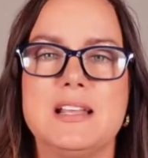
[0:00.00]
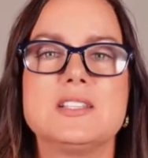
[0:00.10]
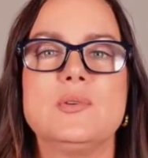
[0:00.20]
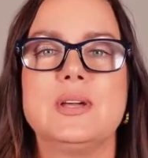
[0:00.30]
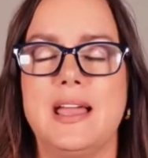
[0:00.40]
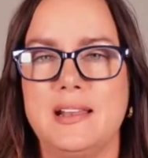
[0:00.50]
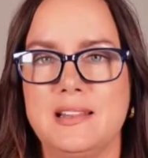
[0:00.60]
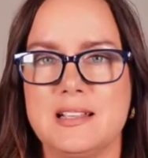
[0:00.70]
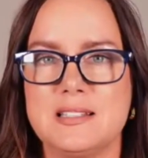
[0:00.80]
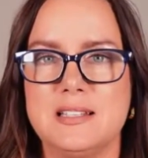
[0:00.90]
So again,
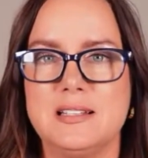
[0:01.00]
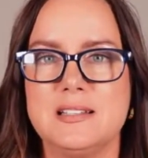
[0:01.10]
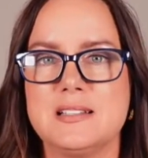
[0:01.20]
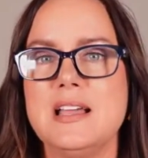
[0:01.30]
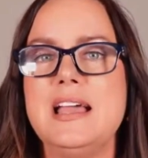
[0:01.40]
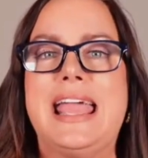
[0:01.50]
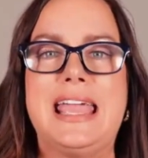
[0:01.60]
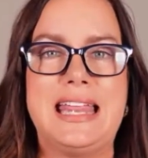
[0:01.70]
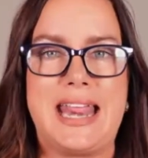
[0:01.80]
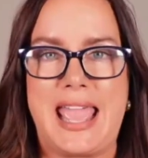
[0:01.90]
this is
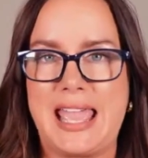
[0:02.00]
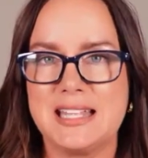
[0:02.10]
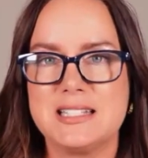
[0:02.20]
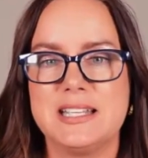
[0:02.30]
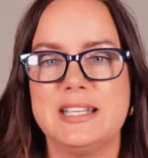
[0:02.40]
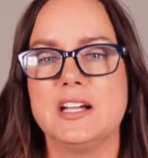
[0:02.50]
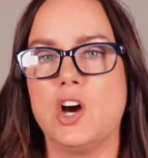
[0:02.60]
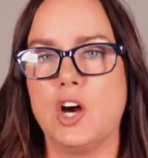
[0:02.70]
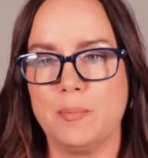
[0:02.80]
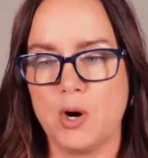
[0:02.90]
enhancing
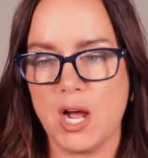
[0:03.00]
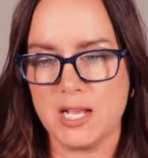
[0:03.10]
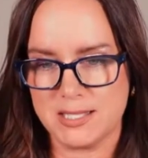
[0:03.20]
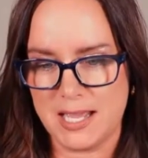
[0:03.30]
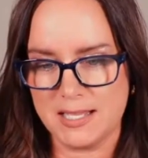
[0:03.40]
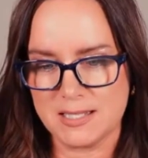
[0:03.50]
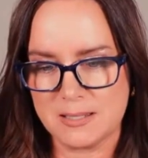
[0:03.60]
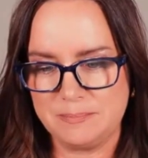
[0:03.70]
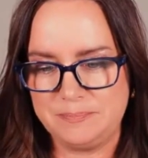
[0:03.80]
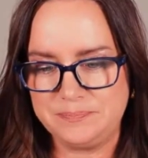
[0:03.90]
our process.